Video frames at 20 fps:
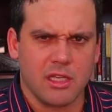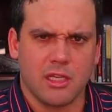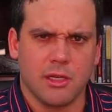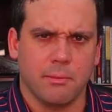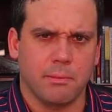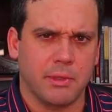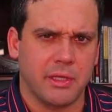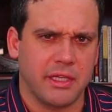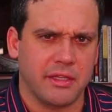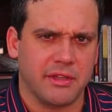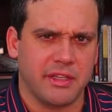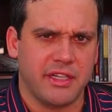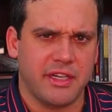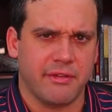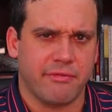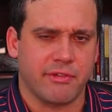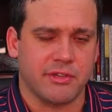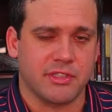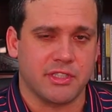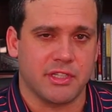Completely
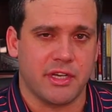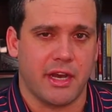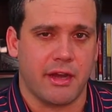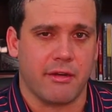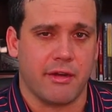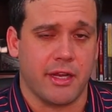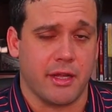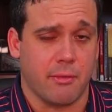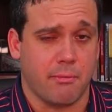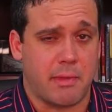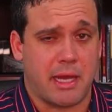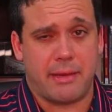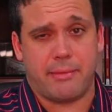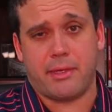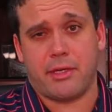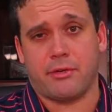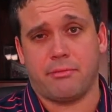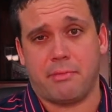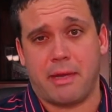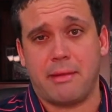different scenario.
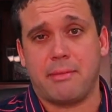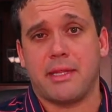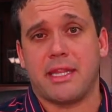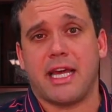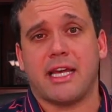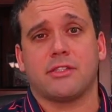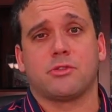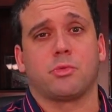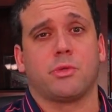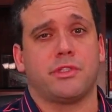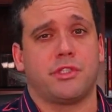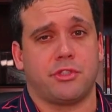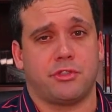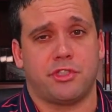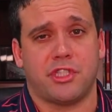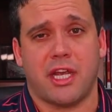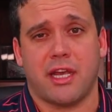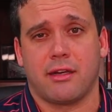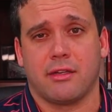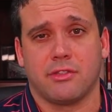Maybe that's what your
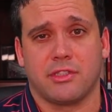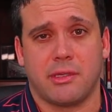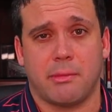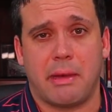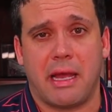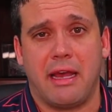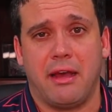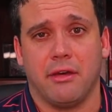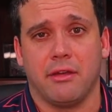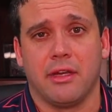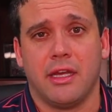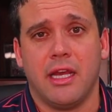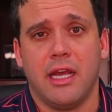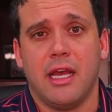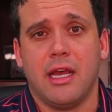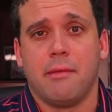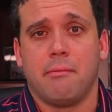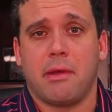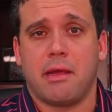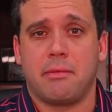channel's about.
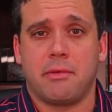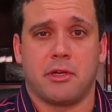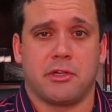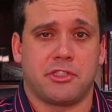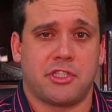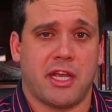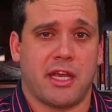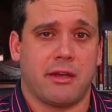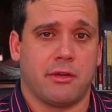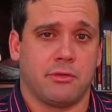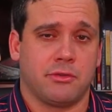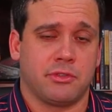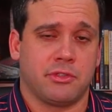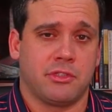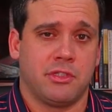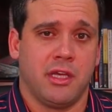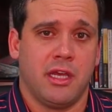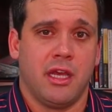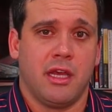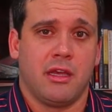Maybe your
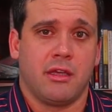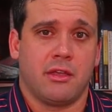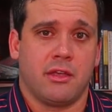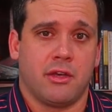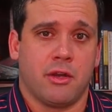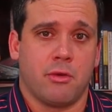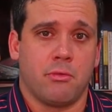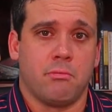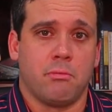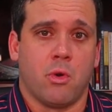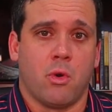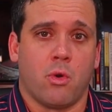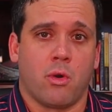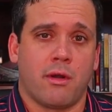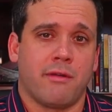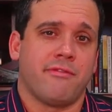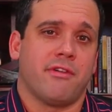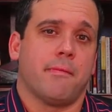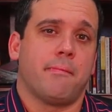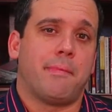channel's,
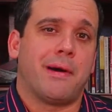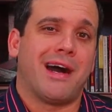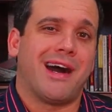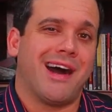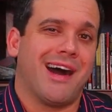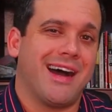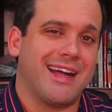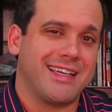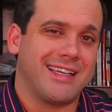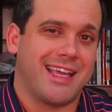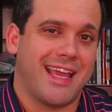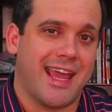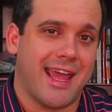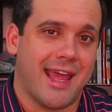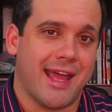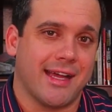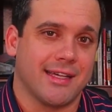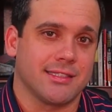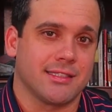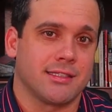more of a
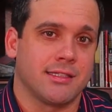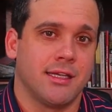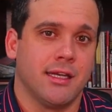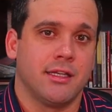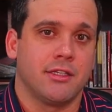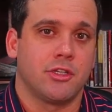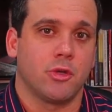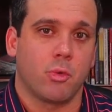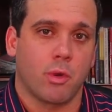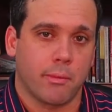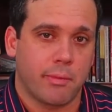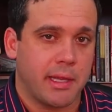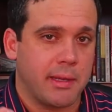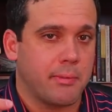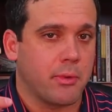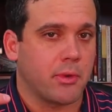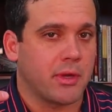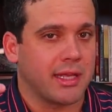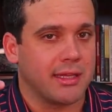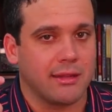podcast to where
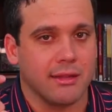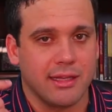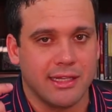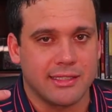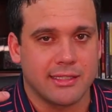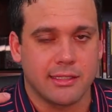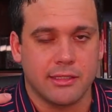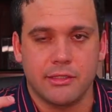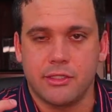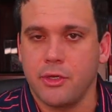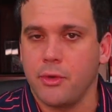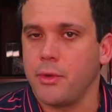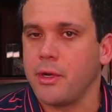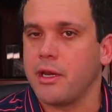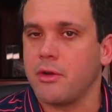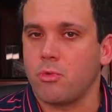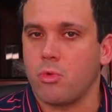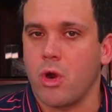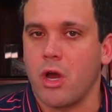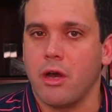people can listen to it
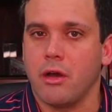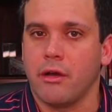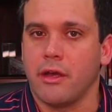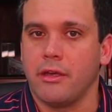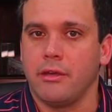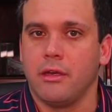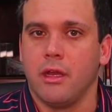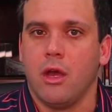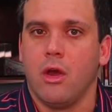and run.